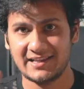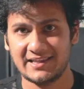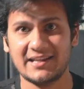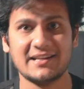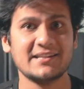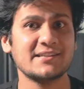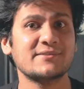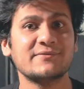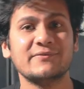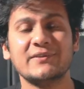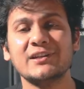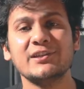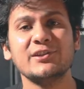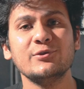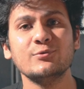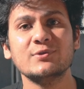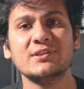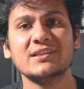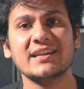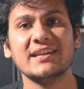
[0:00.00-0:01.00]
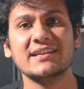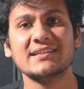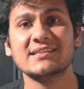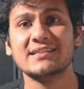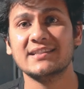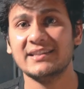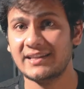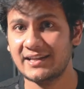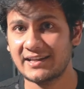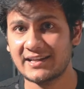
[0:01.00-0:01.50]
That is one use case.
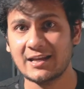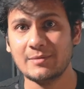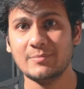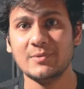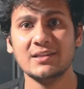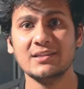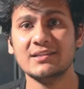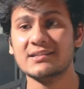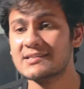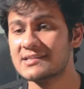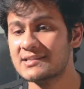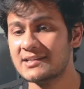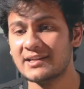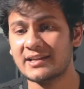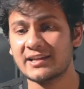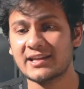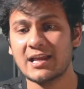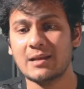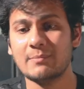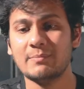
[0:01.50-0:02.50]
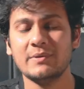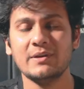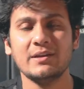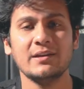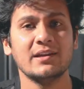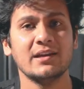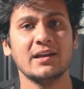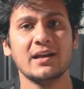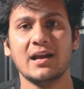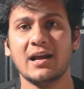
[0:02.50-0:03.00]
There can be others. There can
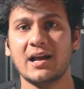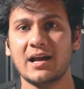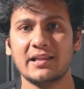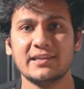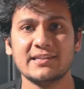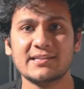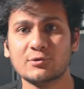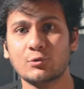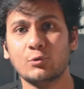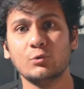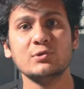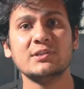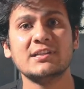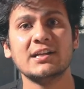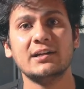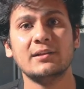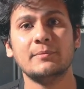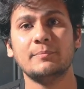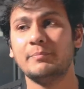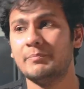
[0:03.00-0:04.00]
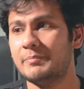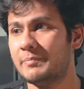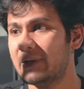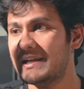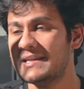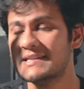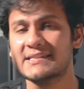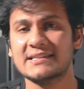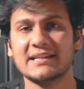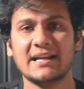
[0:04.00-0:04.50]
be this whole setup
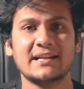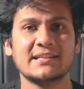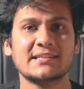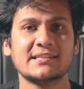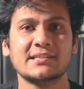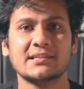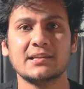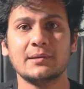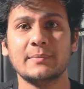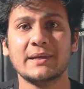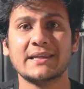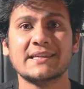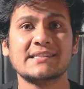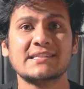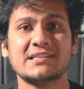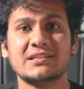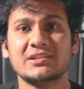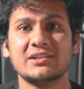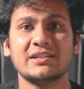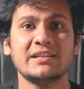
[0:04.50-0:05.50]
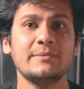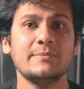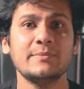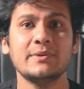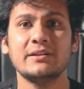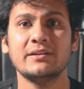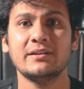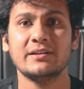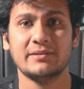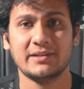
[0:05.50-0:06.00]
placed at some
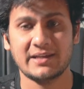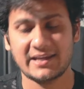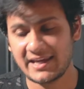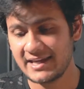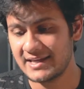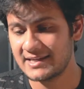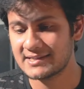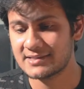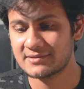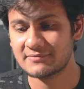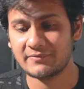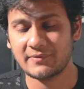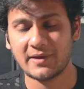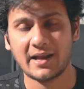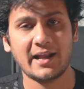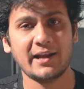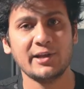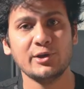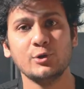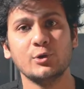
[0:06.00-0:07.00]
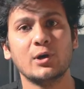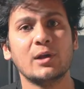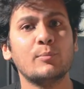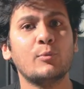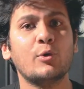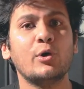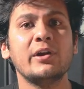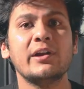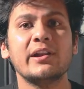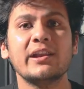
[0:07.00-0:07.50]
extreme case and you are
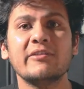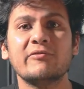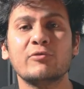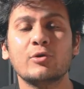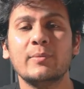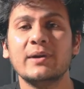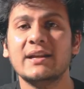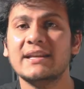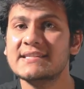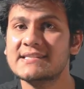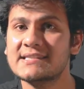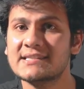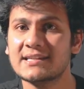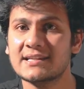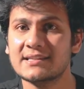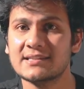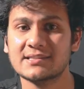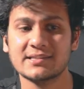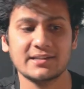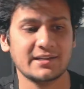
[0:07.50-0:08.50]
monitoring from a distance.